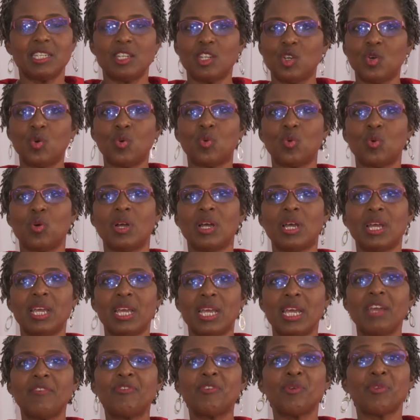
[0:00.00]
no.
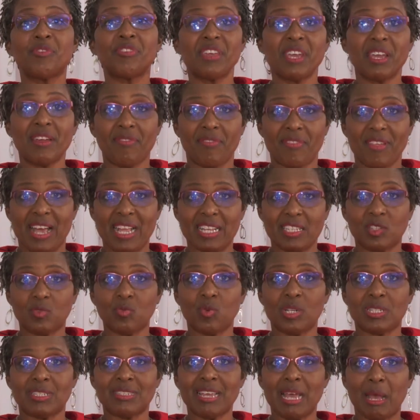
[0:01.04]
If you think that's
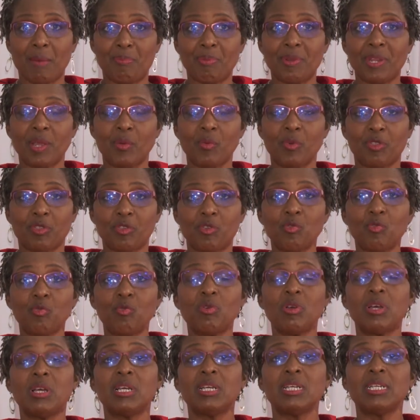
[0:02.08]
what's happening with
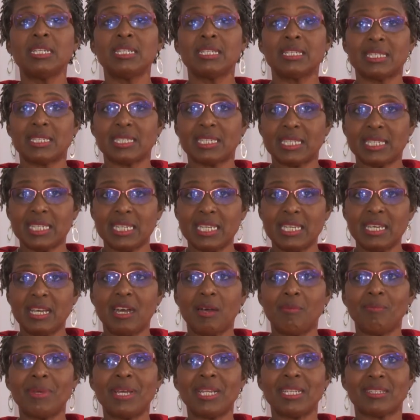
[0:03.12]
you, see
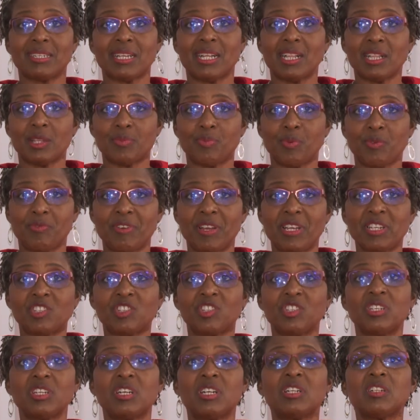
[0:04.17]
a mental health
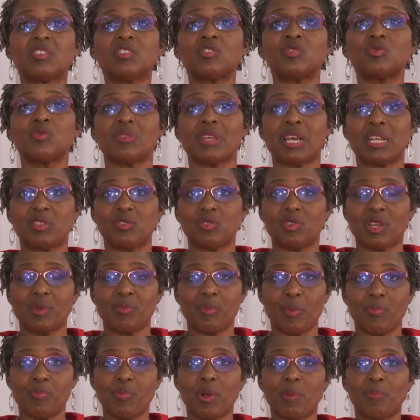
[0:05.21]
professional so that you can
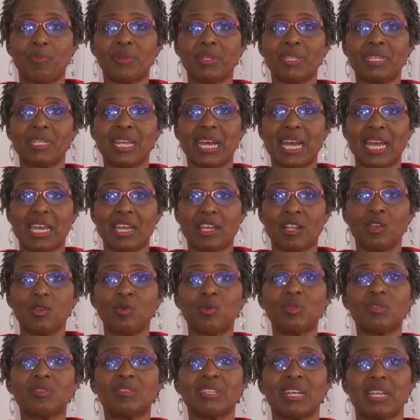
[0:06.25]
be properly
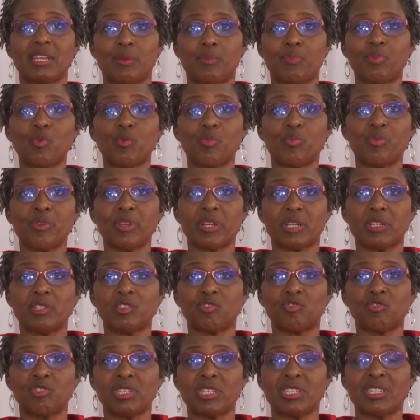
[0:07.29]
diagnosed and appropriately
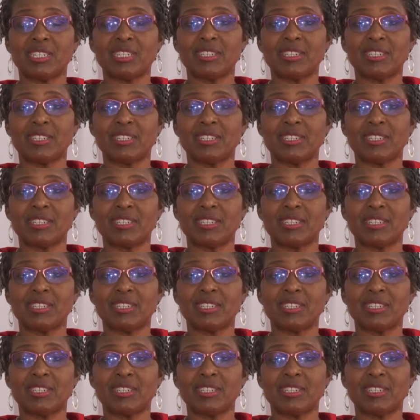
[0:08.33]
treated.